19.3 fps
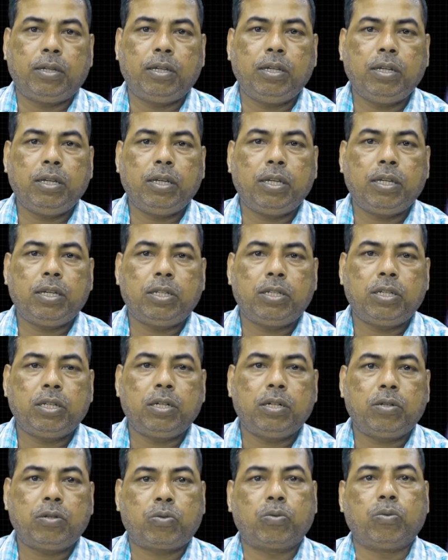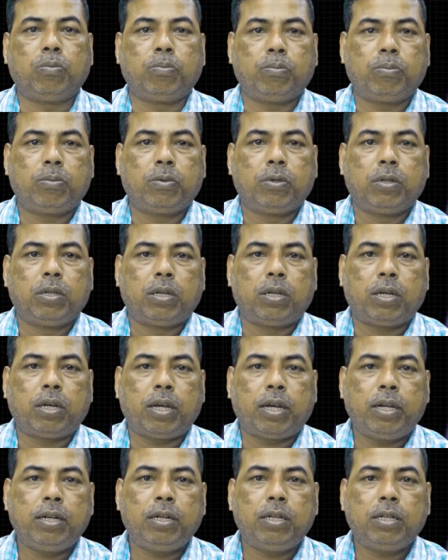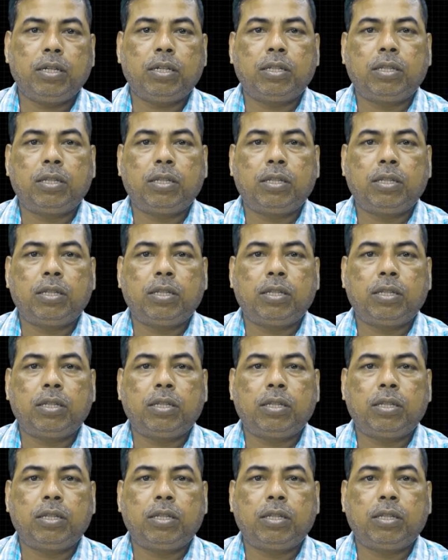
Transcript: in ancient Rome and